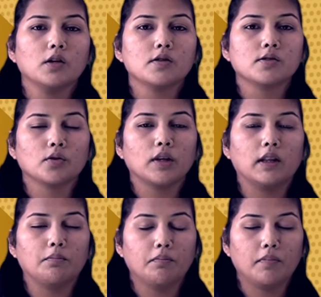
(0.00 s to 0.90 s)
So
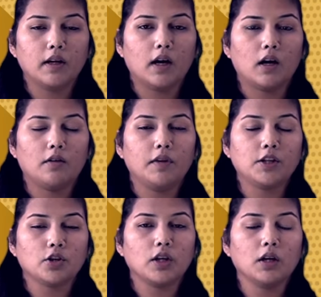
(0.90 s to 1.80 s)
we're
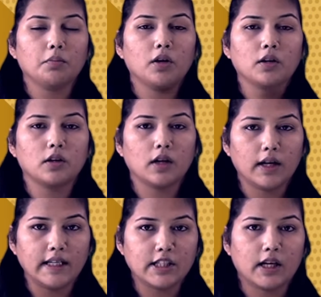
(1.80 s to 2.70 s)
talking about the
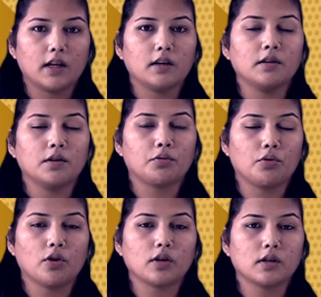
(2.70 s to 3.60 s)
entire
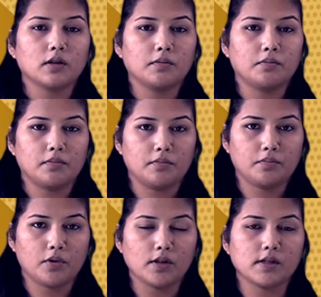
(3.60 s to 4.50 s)
rock
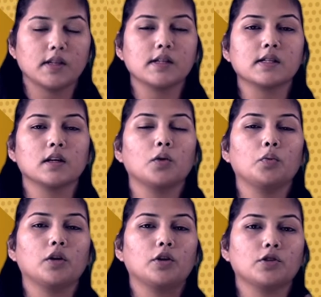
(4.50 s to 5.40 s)
process.
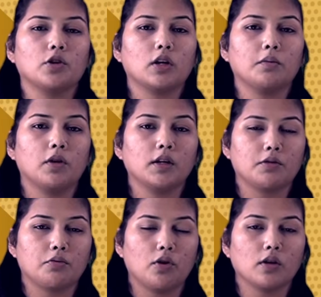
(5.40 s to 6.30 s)
We're going to talk about
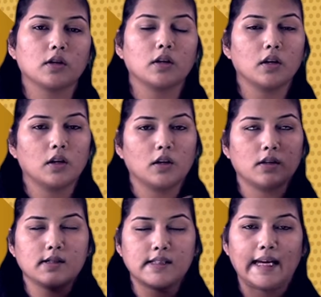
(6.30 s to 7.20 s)
the rock
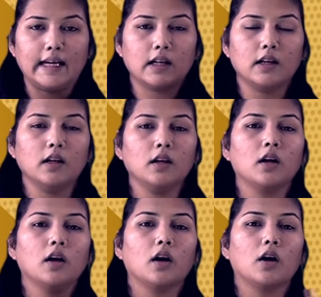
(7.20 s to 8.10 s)
cycle
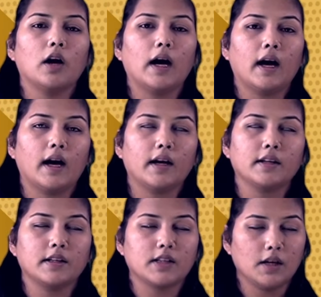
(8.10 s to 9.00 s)

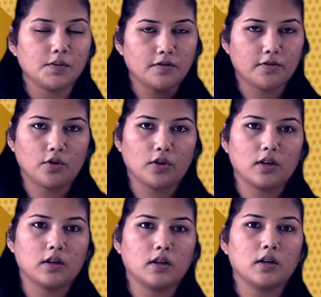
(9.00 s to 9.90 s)
and the types of rock.
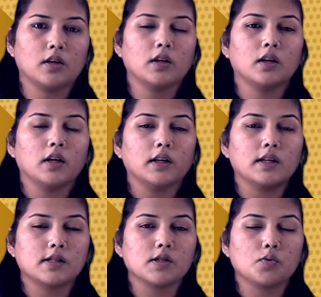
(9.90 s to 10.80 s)

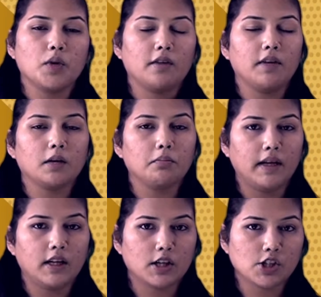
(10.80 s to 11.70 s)
This is where we
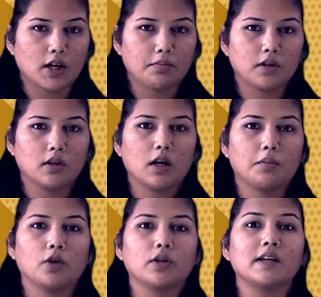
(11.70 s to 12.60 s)
complete our chapter
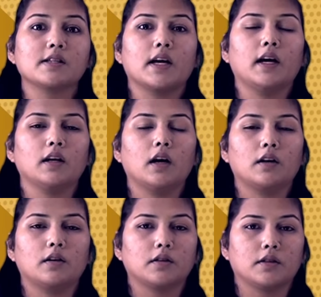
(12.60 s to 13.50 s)
about inside
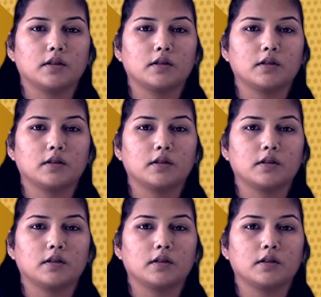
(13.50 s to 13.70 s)
our earth.